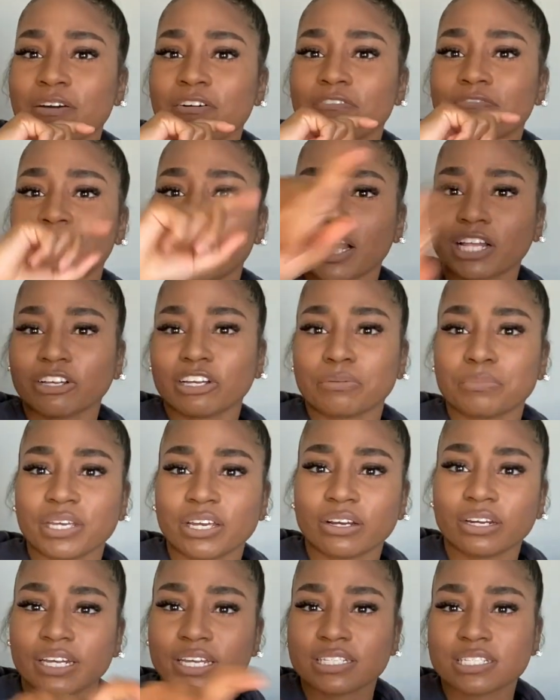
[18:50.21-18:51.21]
Follow me
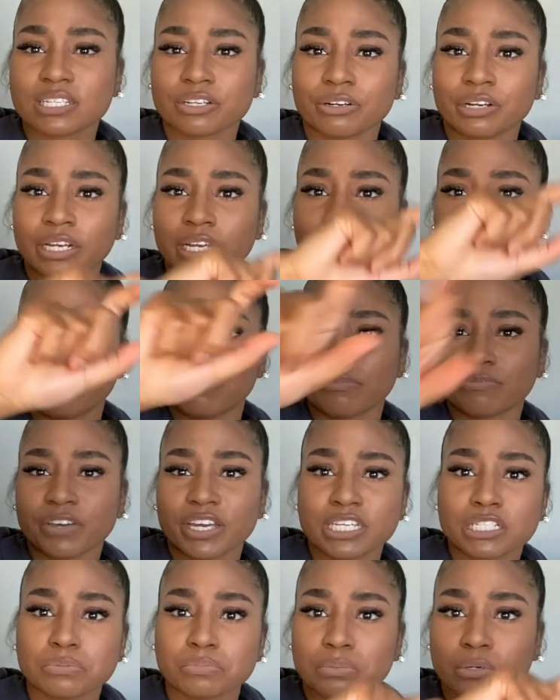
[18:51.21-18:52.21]
on Instagram,
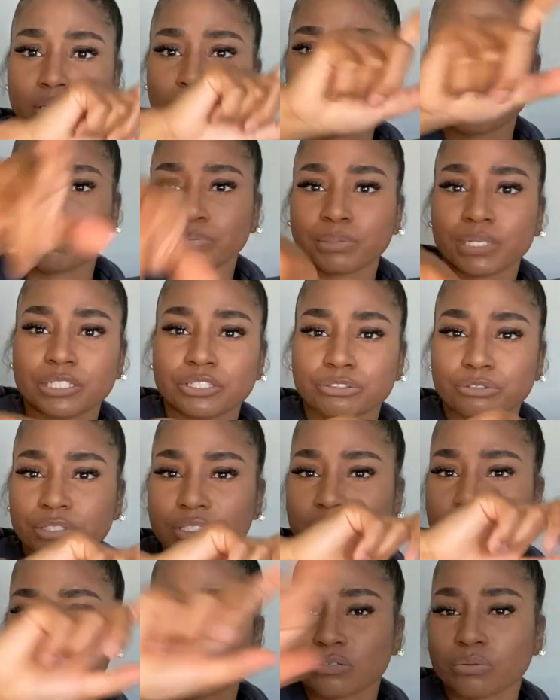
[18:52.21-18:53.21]
Facebook,
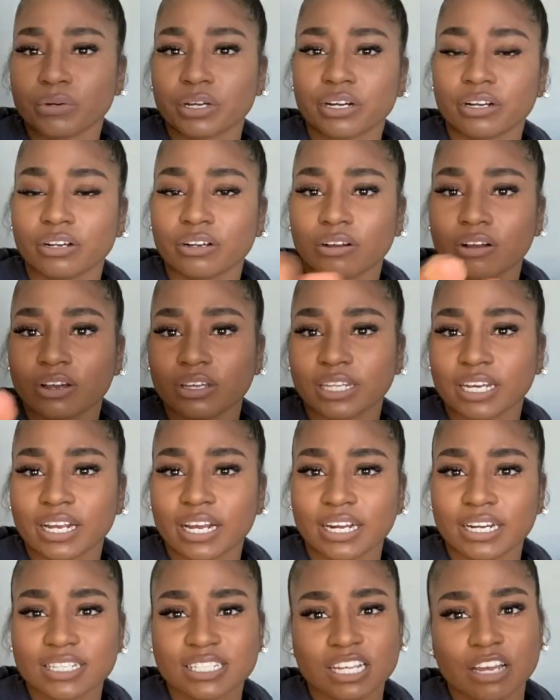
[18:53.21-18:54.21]
Pinterest, Twitter, all that
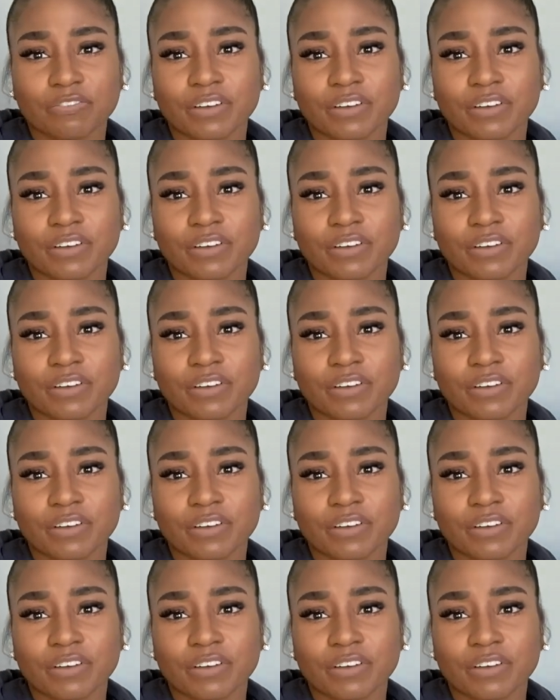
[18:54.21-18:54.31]
kind of stuff.